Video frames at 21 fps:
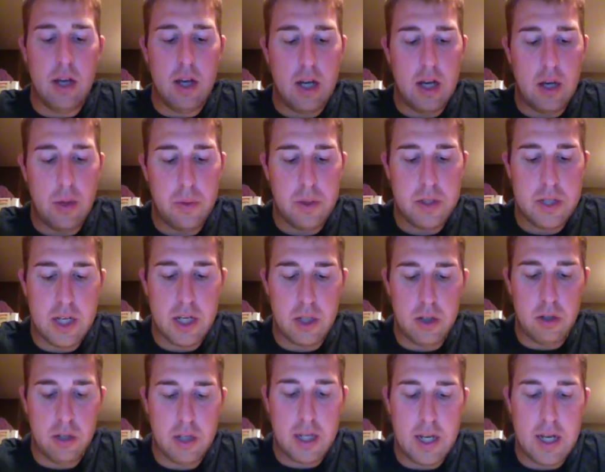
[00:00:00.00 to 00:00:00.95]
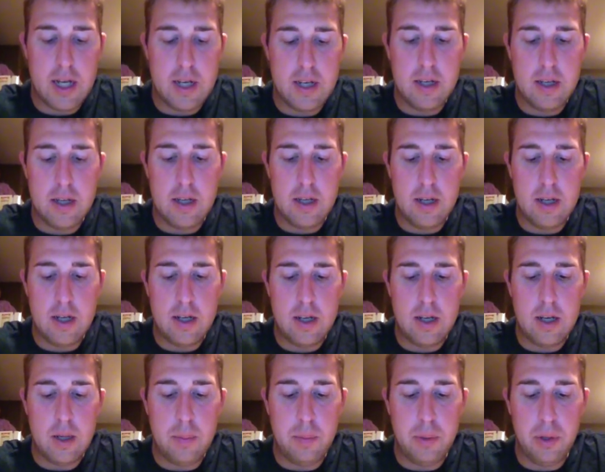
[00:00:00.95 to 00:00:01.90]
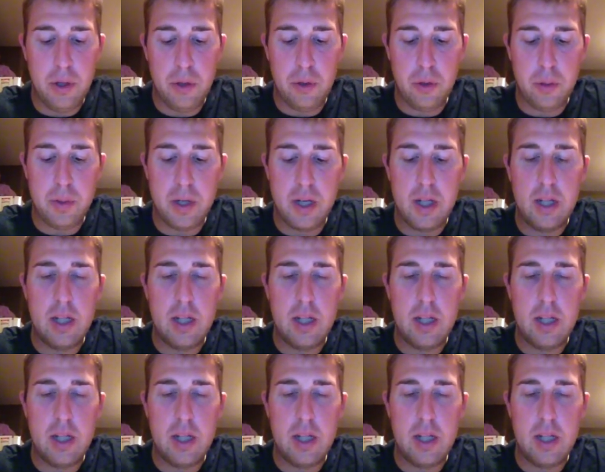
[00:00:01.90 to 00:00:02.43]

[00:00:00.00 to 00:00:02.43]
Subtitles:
when we take a look at ability grouping,